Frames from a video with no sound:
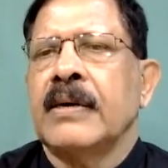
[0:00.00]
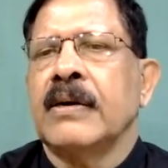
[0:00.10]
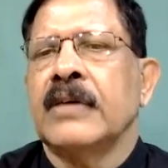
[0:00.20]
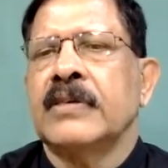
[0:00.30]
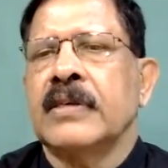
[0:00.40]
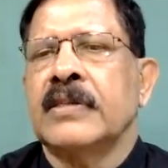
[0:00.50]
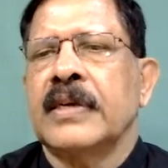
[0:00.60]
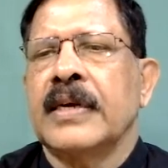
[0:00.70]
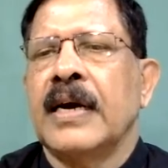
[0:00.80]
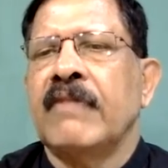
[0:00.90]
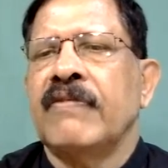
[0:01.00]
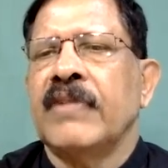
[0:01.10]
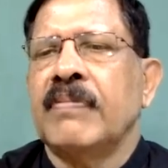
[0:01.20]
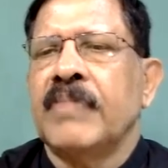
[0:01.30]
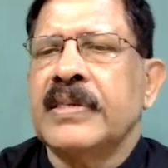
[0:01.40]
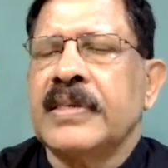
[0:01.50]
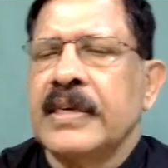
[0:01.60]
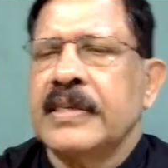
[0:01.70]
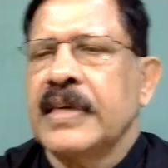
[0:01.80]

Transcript: Cos 3 alpha plus I